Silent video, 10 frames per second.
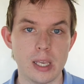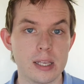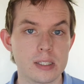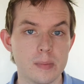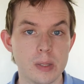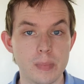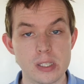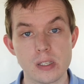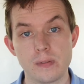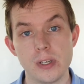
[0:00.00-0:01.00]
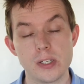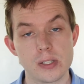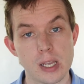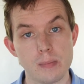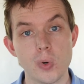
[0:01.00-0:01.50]
It has some of the basic
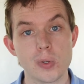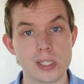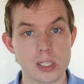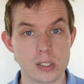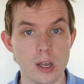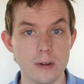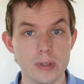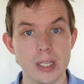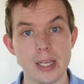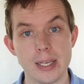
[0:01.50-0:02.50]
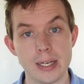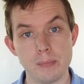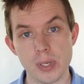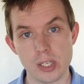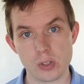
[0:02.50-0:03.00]
features and more, such as overlay and
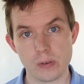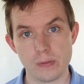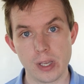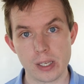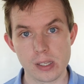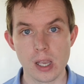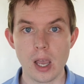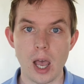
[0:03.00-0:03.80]
in-picture effects,